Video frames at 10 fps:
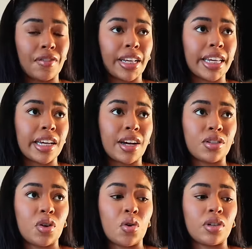Like, he got
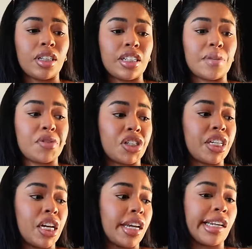told the team
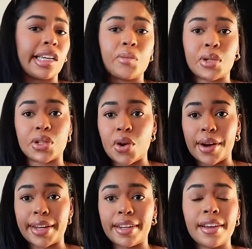sheet and he wasn't on
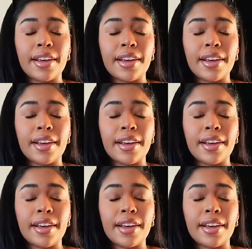it